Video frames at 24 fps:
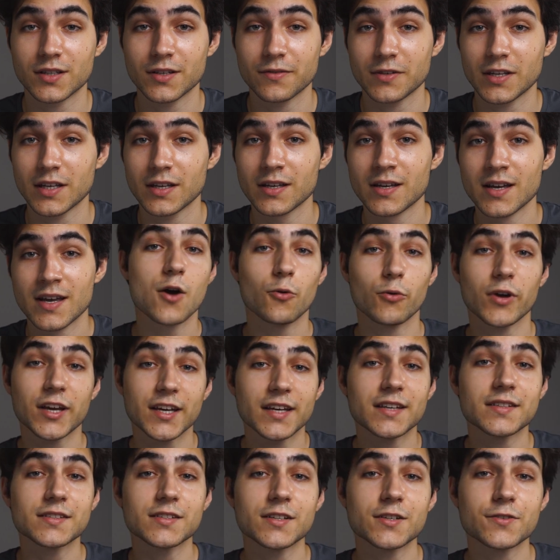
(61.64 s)
TV. We
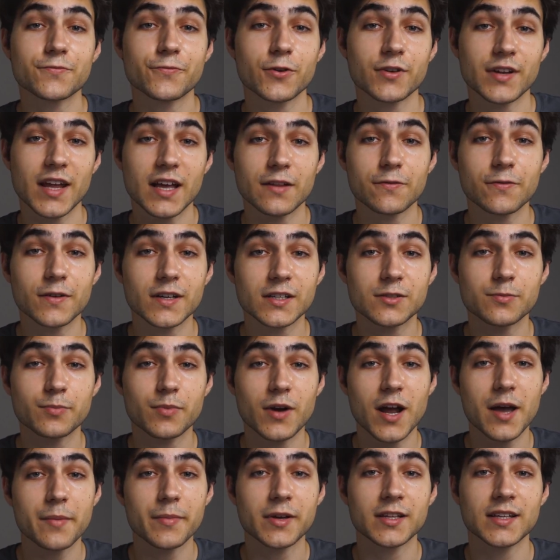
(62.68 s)
can search for Netflix,
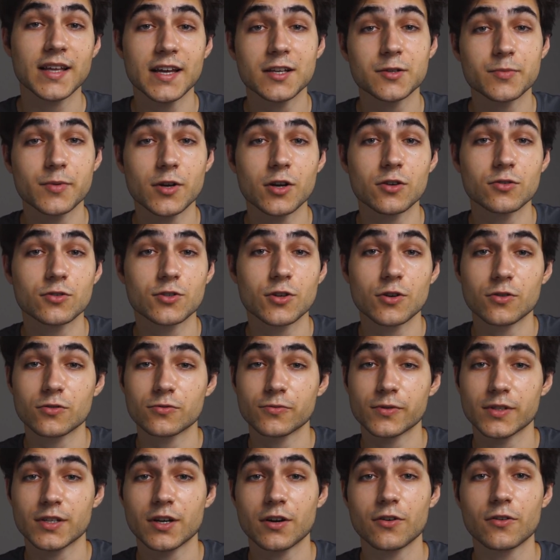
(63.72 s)
Prime and HBO shows
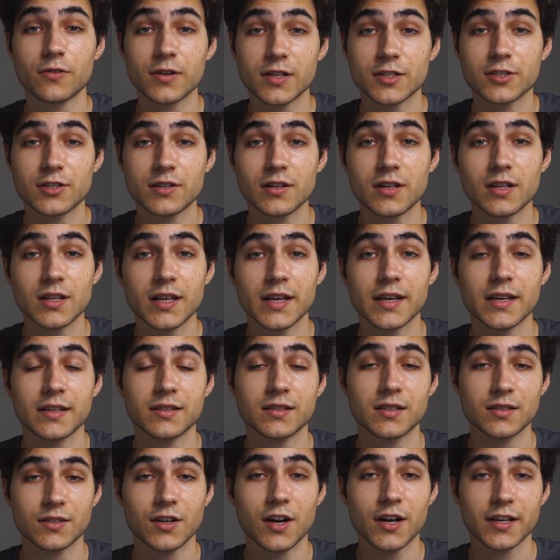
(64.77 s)
which are originally in
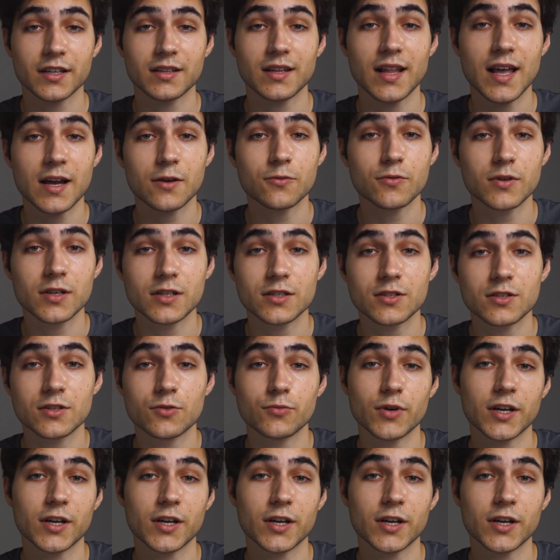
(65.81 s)
the target language.